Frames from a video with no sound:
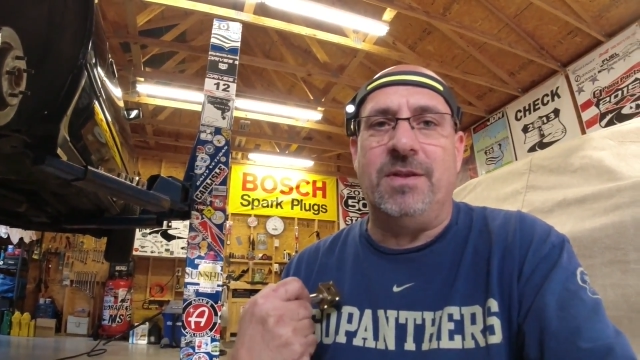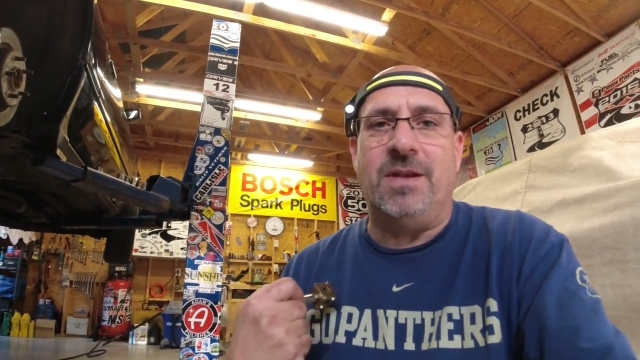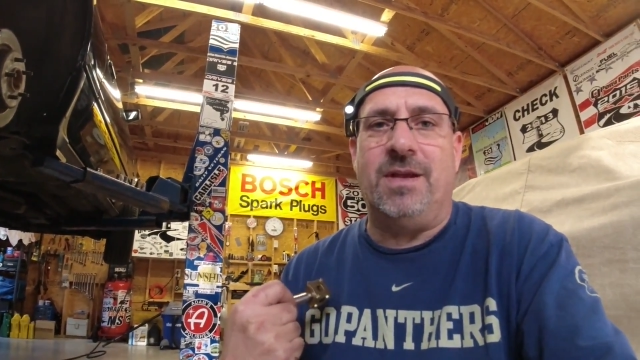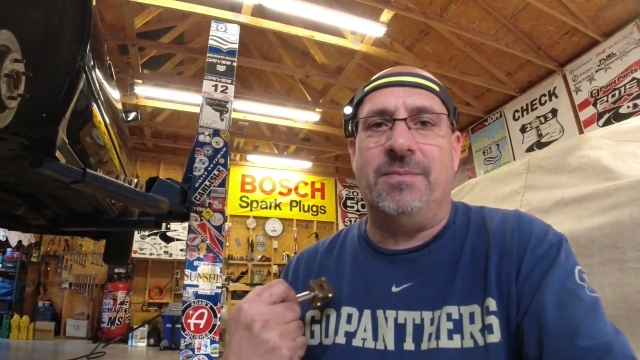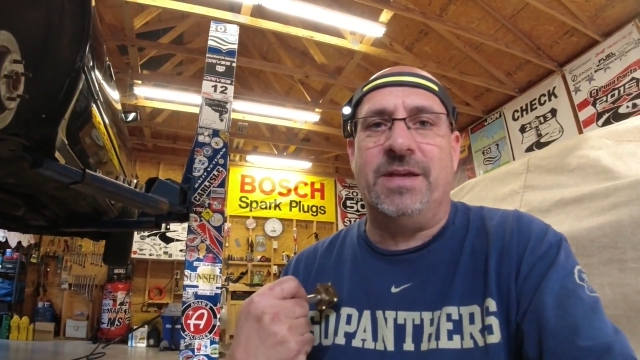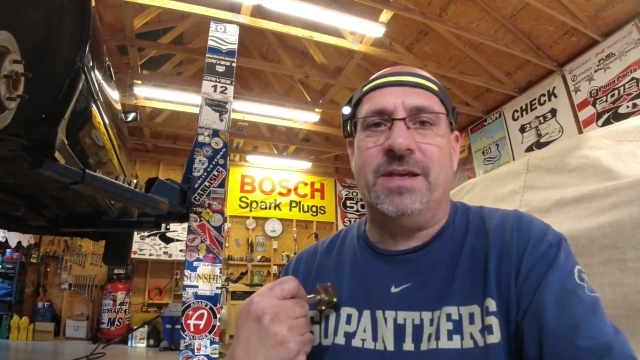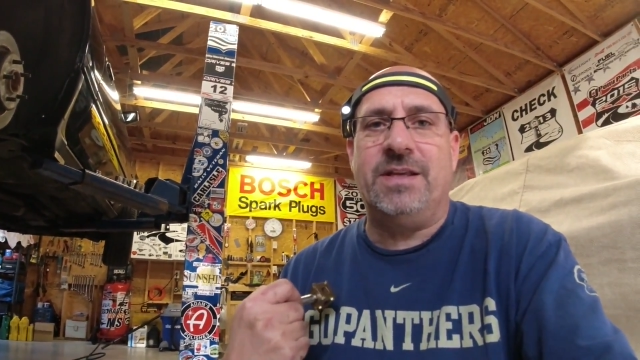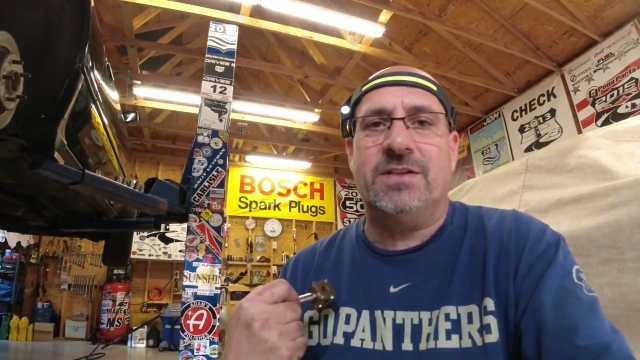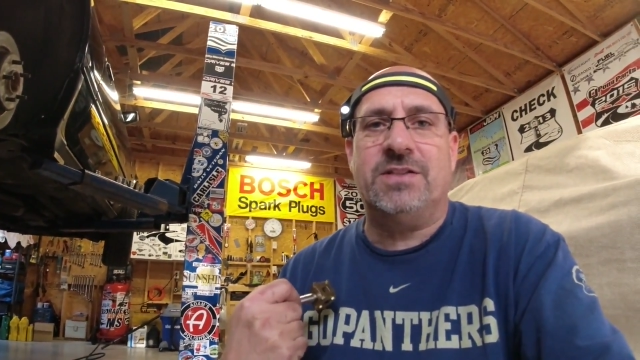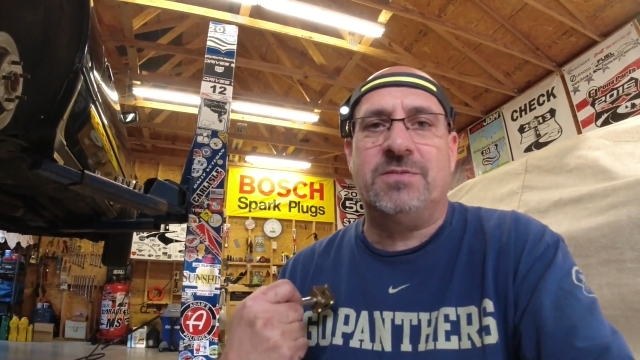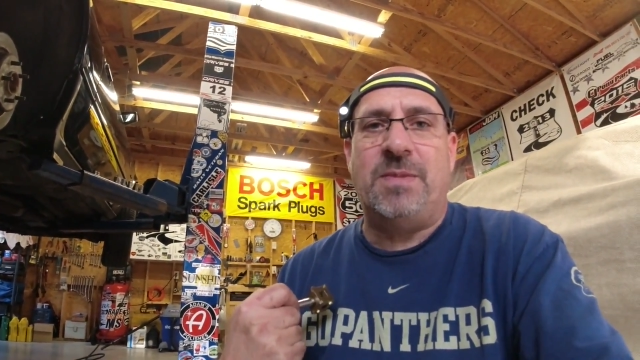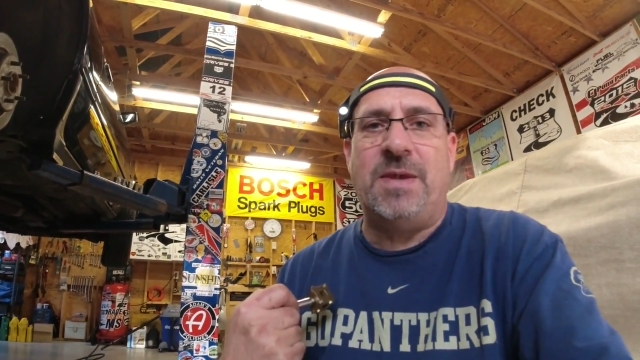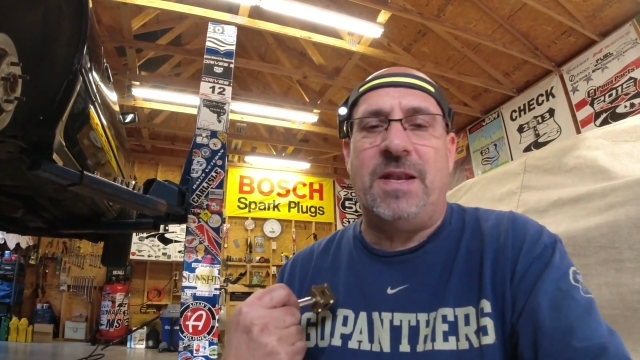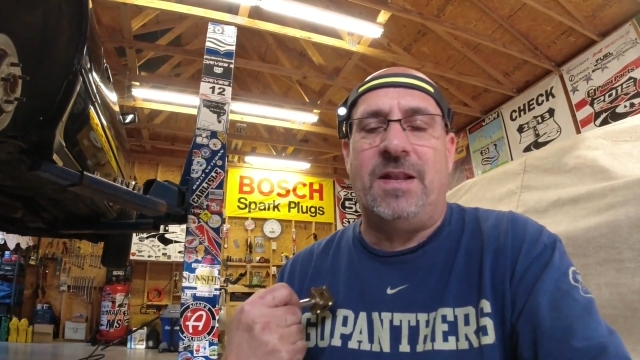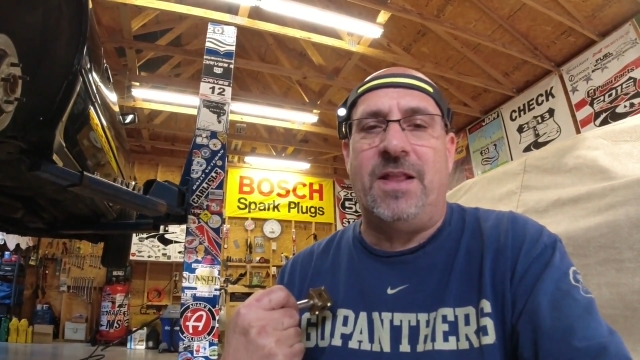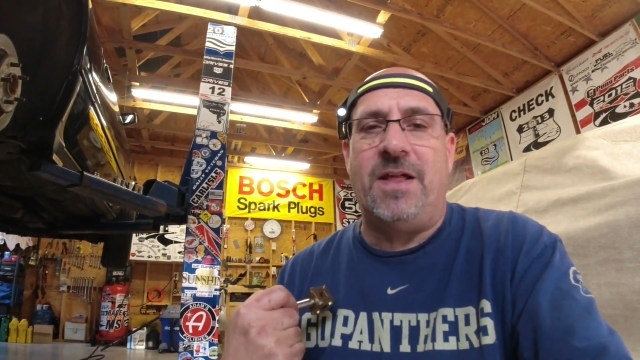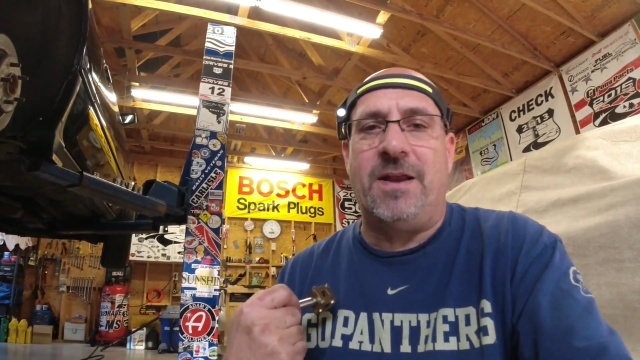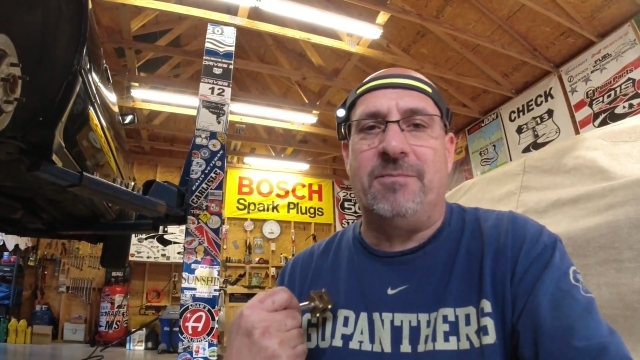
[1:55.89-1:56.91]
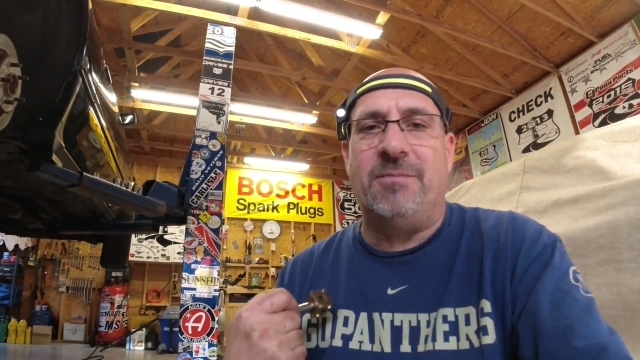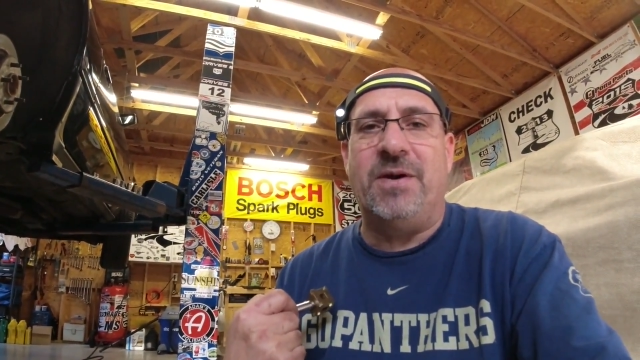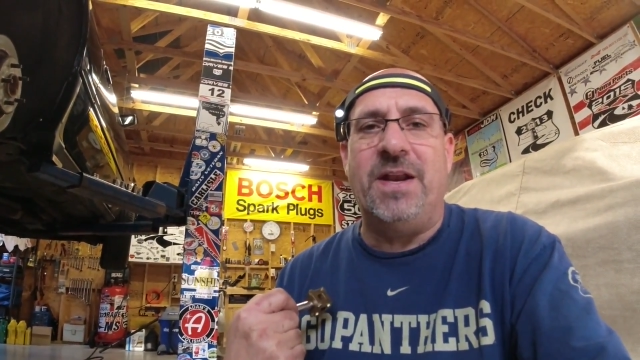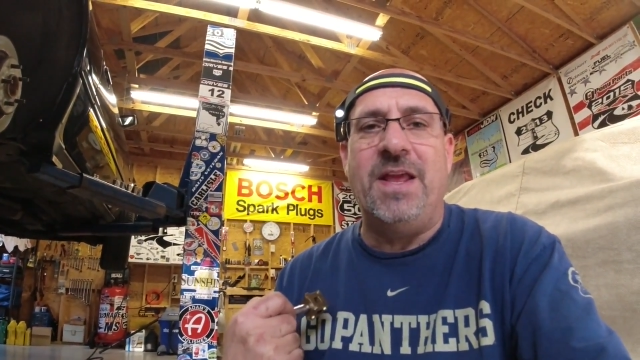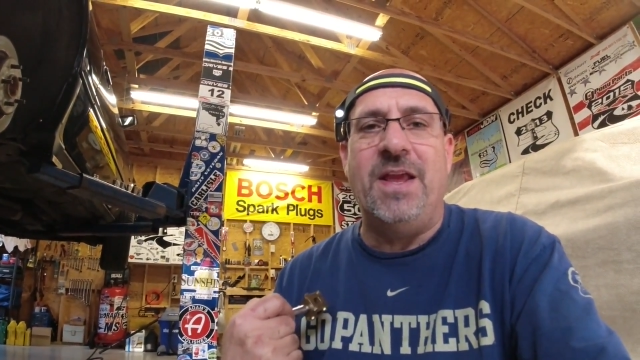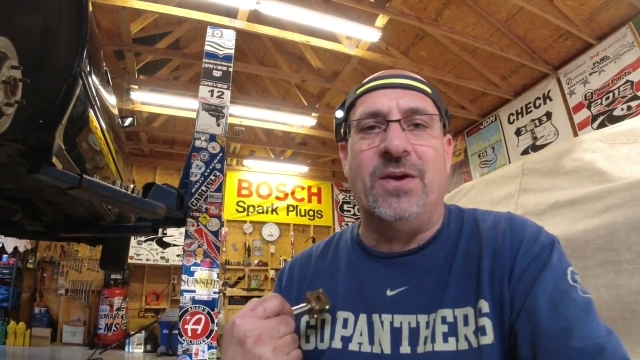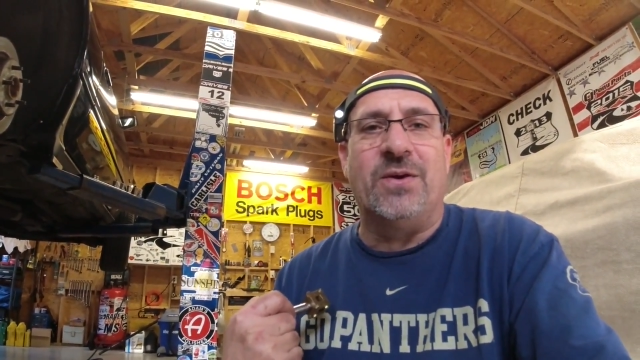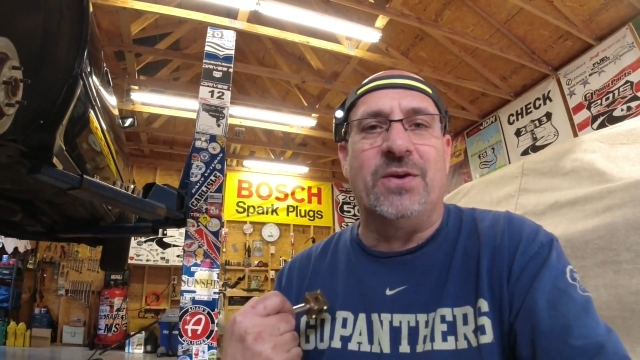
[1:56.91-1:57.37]
You know, I'm not going to spend a lot of
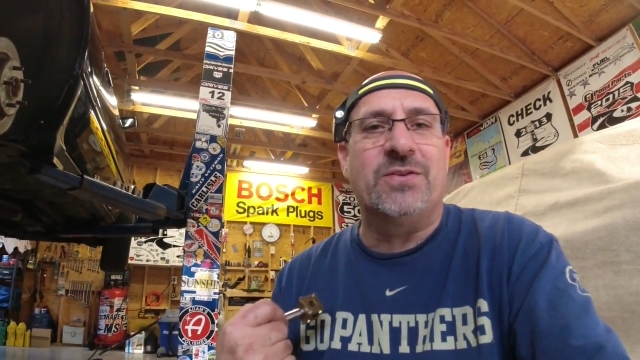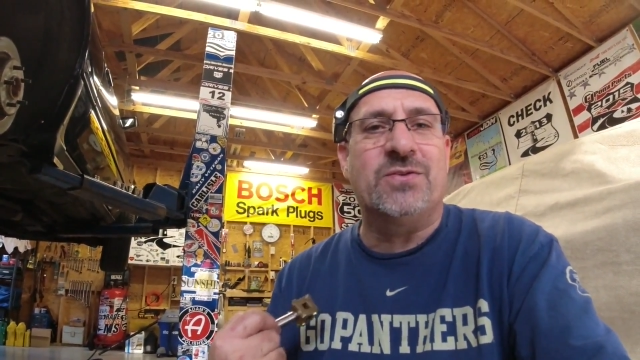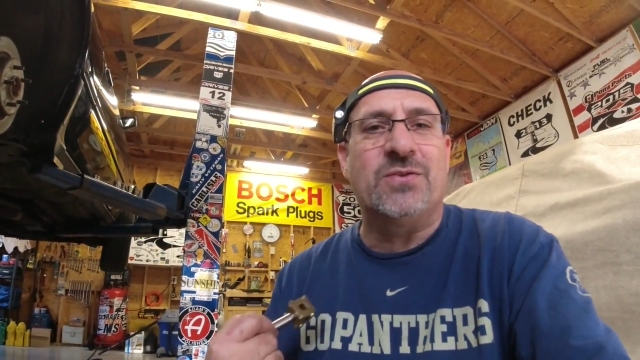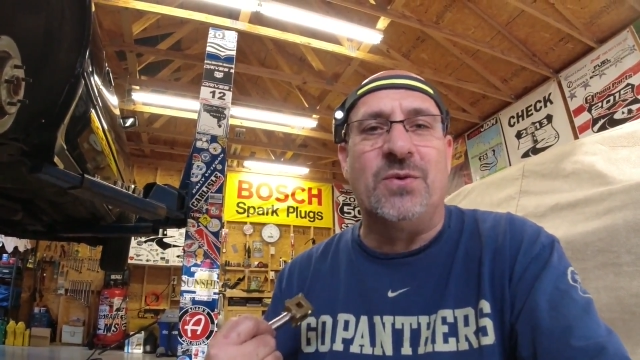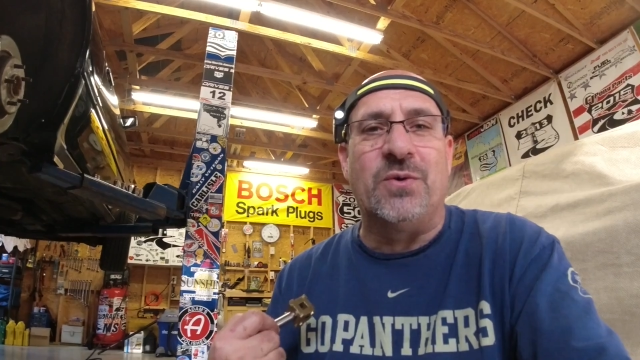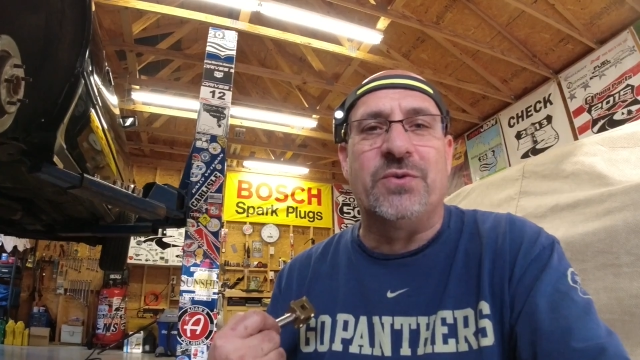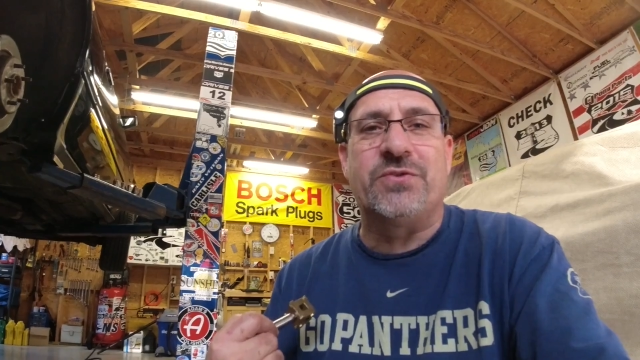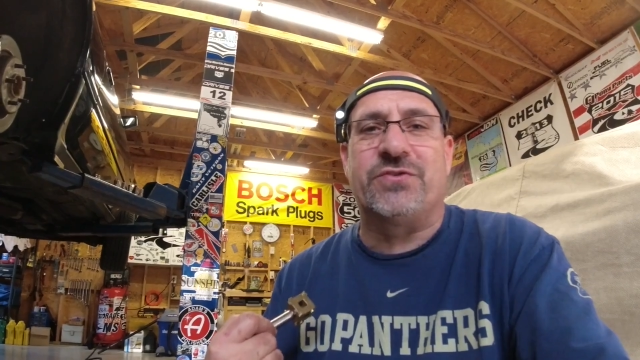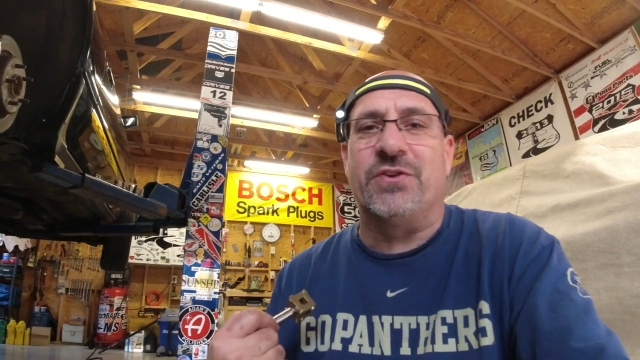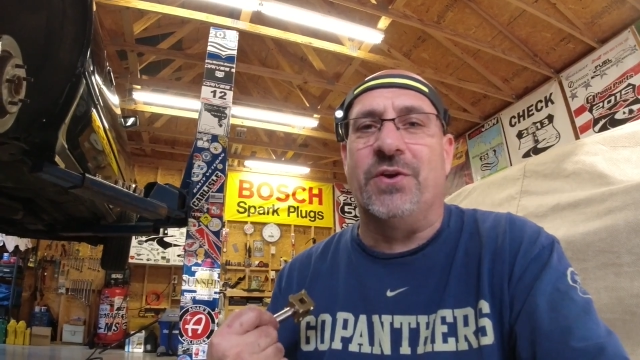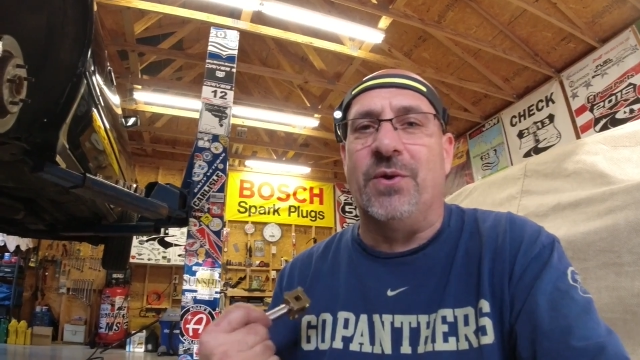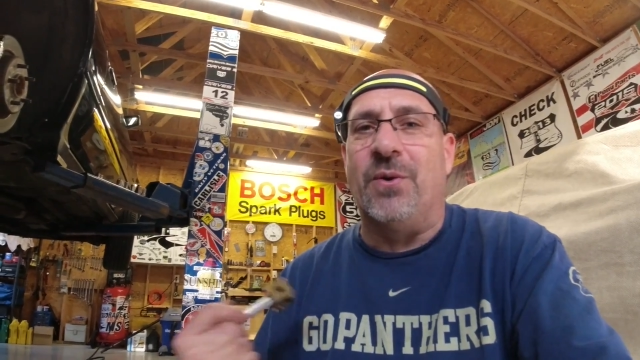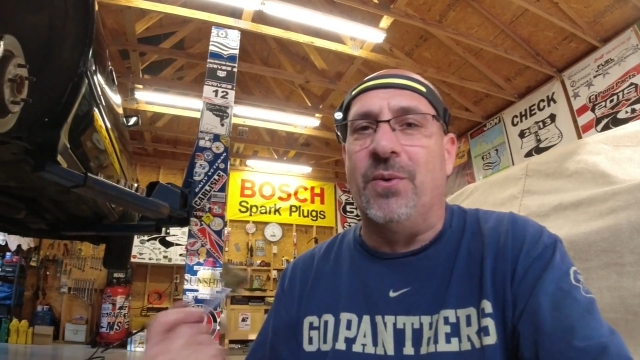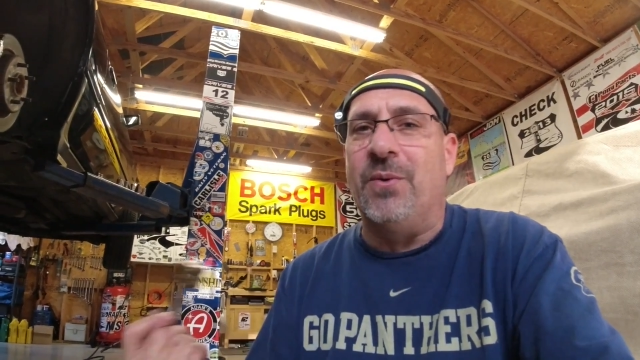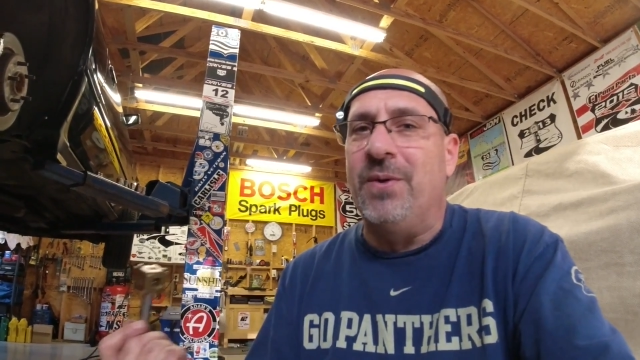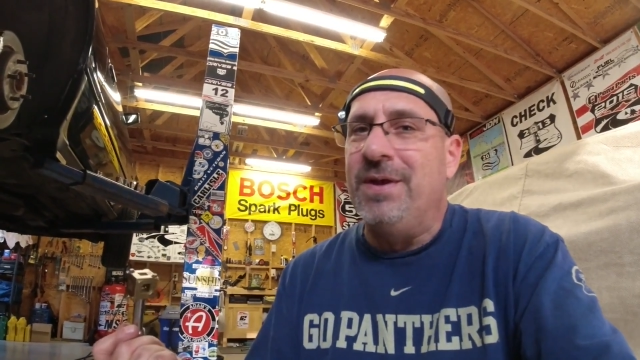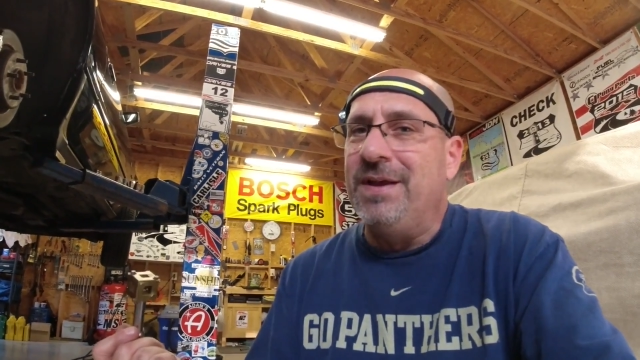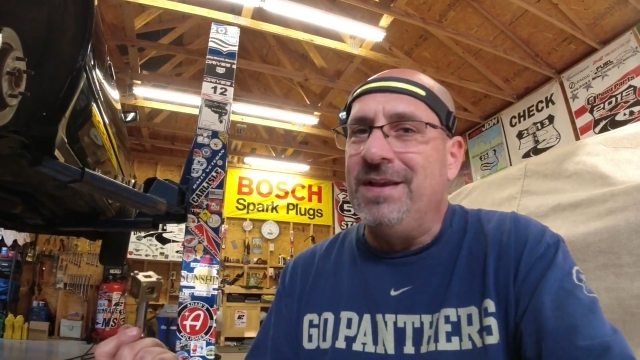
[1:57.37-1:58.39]
money on tools, so